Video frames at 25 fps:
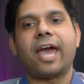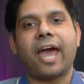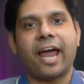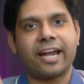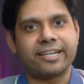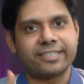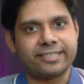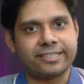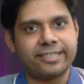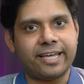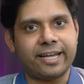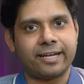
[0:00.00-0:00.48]

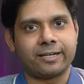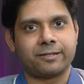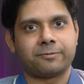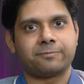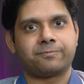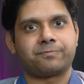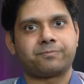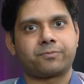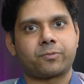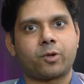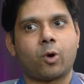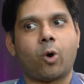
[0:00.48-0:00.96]
And then
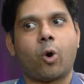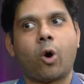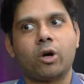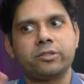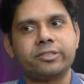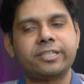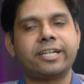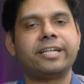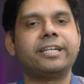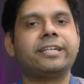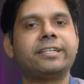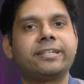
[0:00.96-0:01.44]

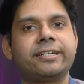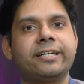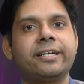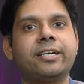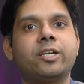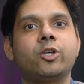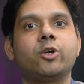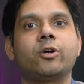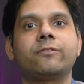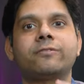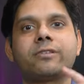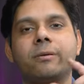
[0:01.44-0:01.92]
on the
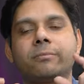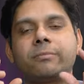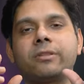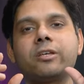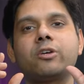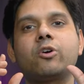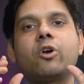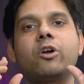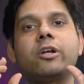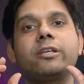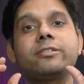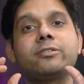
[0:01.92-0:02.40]
internet, you have
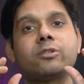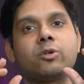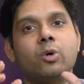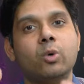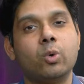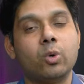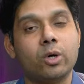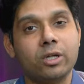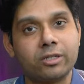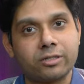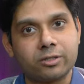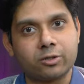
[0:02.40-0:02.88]
something called as
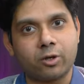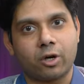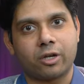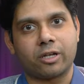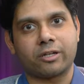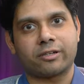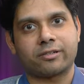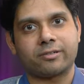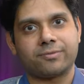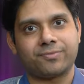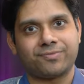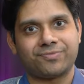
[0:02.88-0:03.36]
Google
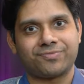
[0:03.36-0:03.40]
Scholar.